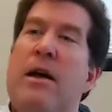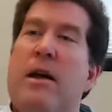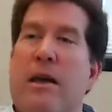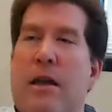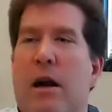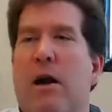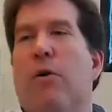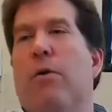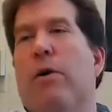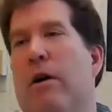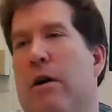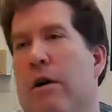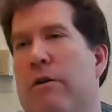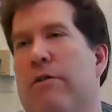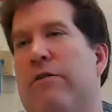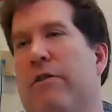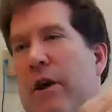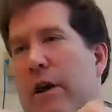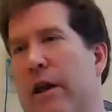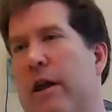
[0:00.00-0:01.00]
you know, we're
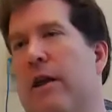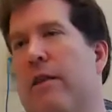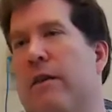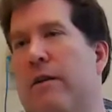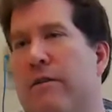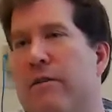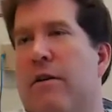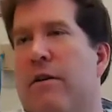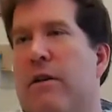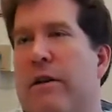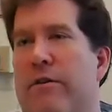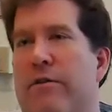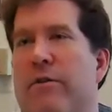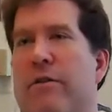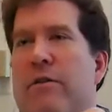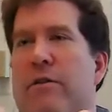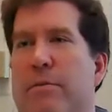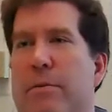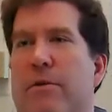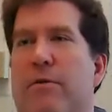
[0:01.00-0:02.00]
studying these
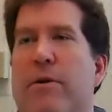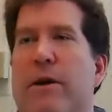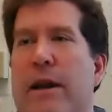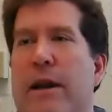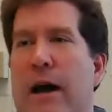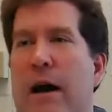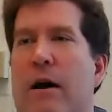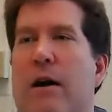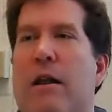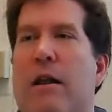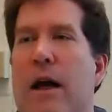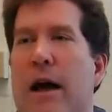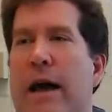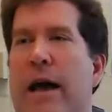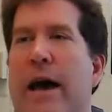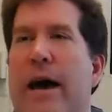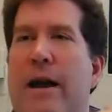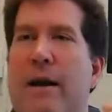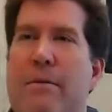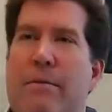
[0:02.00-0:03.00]
collisions between alkali
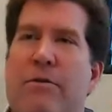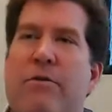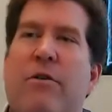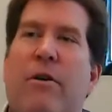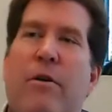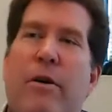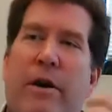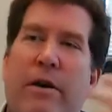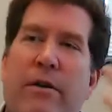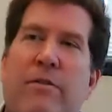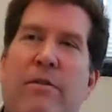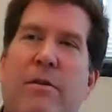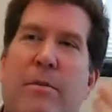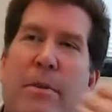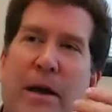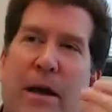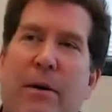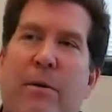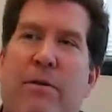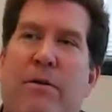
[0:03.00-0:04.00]
atoms so as to
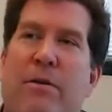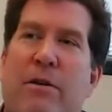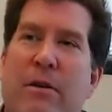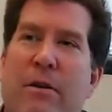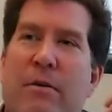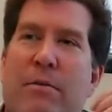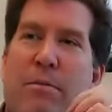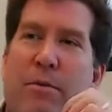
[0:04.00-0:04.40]
be able to